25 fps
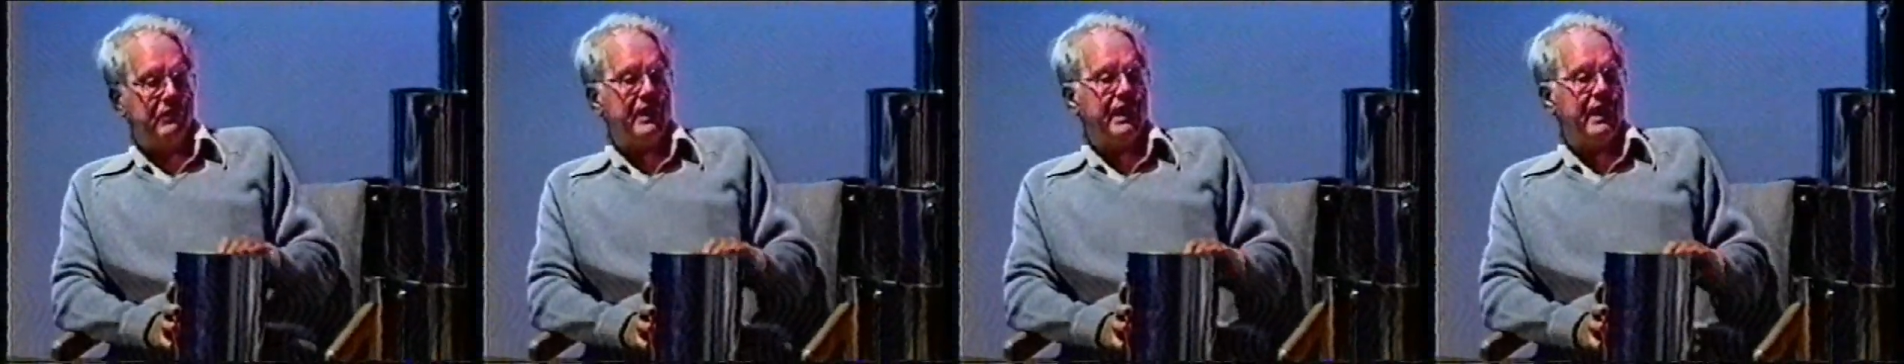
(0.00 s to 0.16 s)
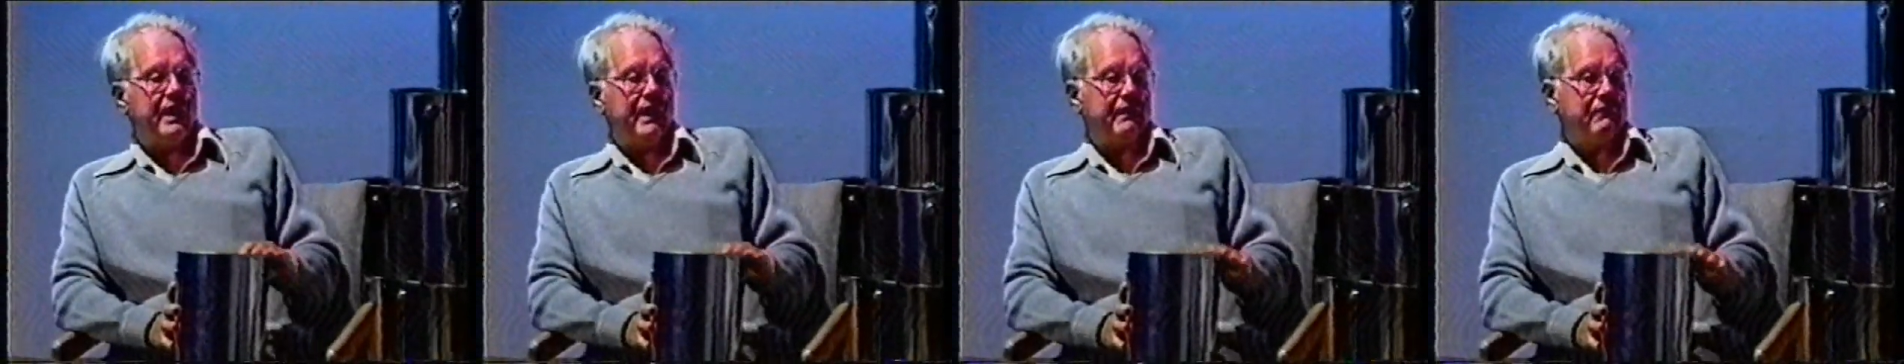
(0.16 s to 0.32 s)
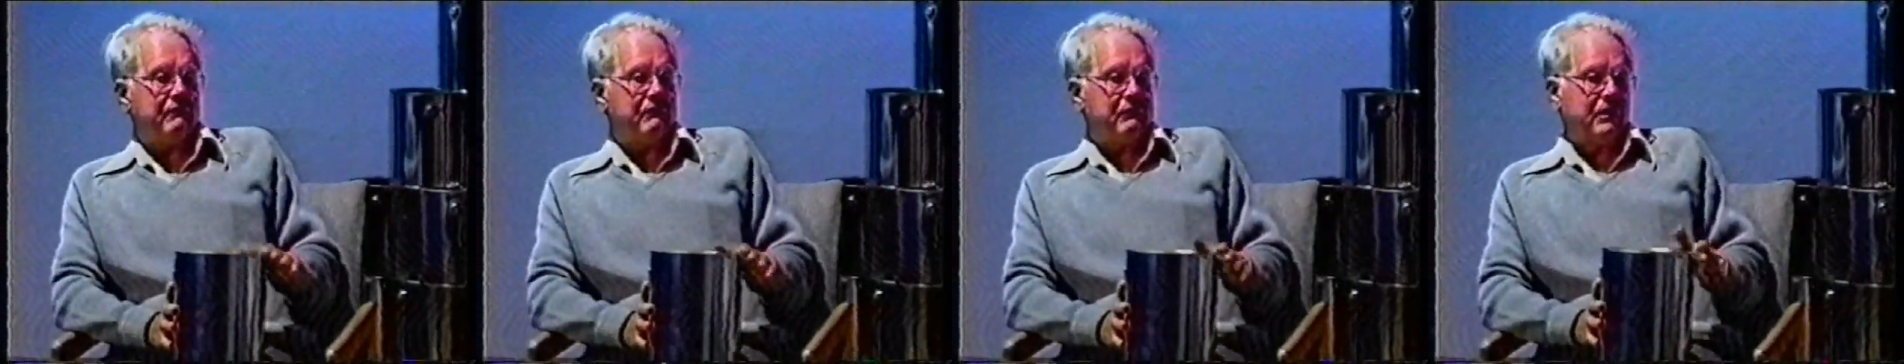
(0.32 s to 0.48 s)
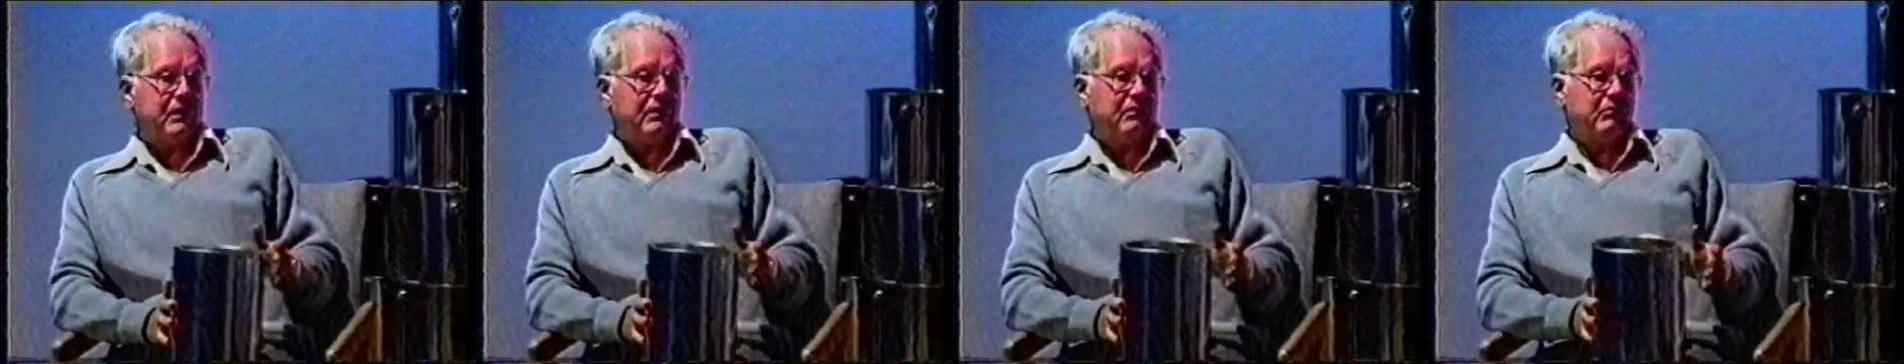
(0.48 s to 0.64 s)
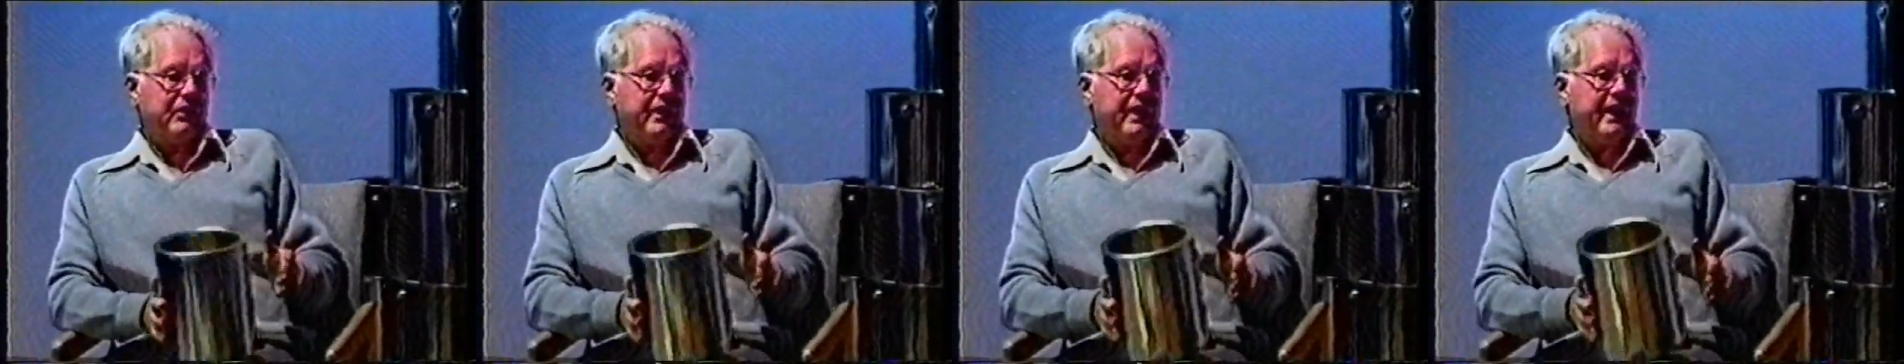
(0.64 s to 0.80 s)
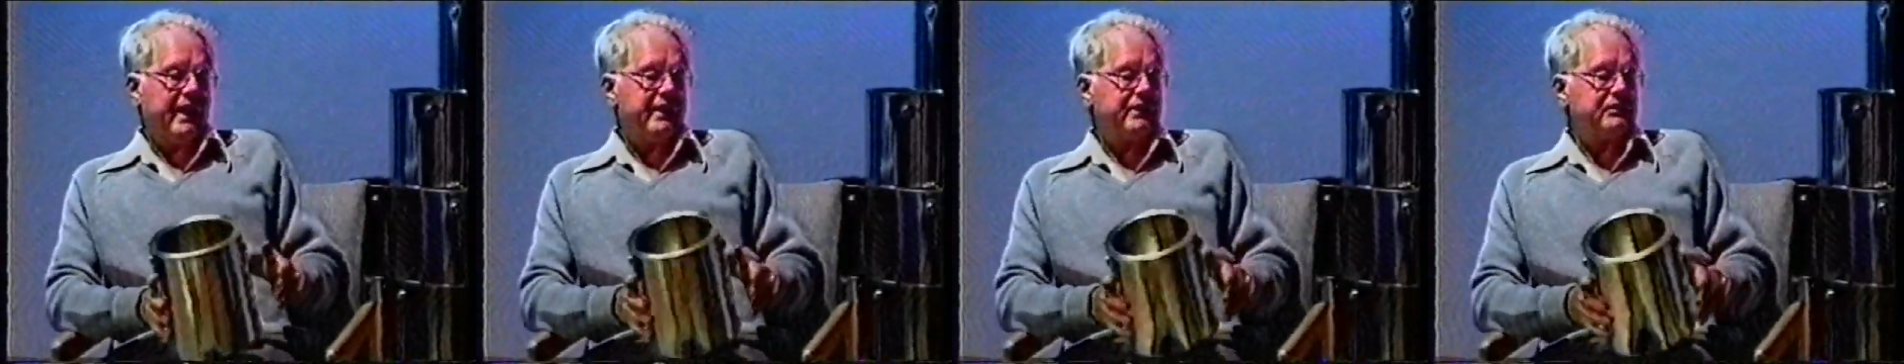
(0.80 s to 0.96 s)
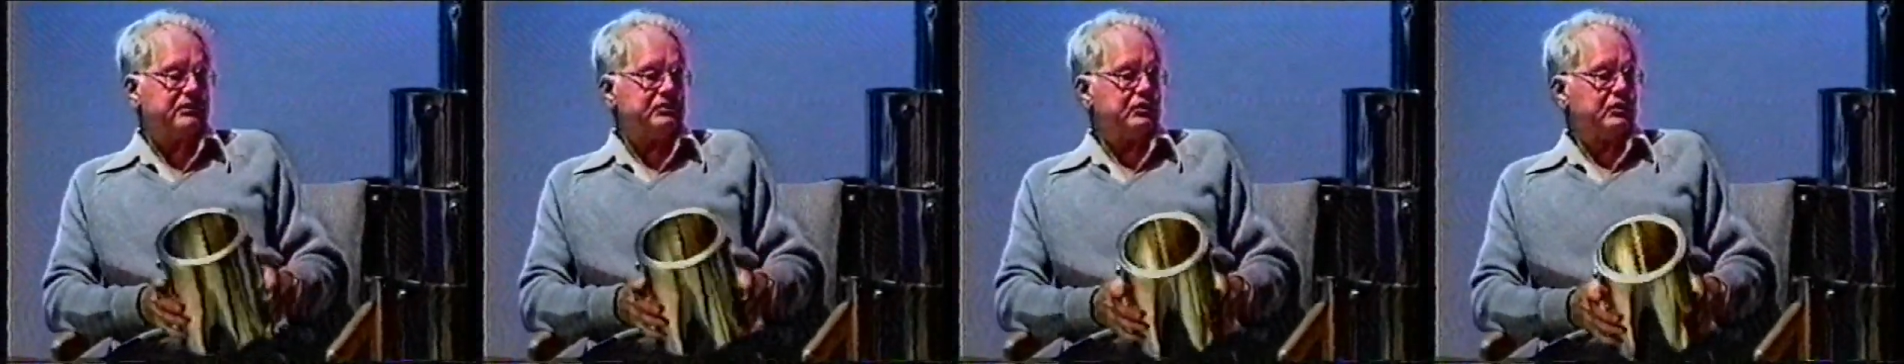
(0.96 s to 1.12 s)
had